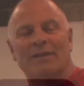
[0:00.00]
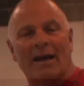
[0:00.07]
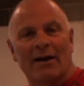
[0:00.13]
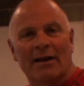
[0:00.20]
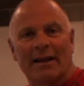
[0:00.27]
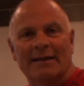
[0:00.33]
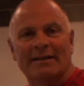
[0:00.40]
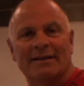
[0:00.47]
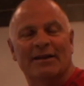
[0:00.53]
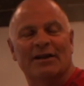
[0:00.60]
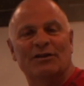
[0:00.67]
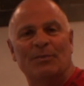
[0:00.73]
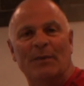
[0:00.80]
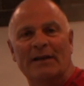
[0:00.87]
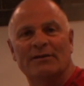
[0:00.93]
now I'd like to
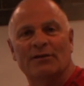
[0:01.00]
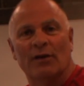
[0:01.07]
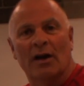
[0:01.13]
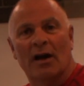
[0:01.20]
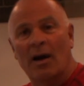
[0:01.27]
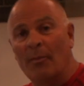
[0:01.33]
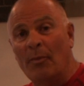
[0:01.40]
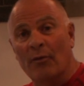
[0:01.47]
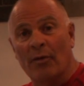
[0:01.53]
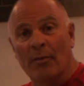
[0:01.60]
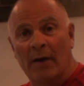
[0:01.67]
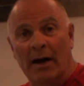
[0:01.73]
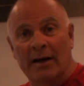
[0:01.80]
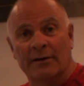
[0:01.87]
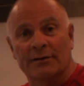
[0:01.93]
touch base on a couple
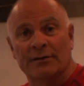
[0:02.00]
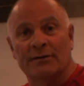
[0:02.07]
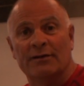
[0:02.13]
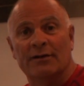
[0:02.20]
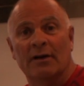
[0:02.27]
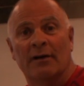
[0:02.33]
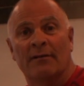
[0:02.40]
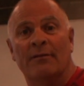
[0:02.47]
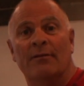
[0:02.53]
reminders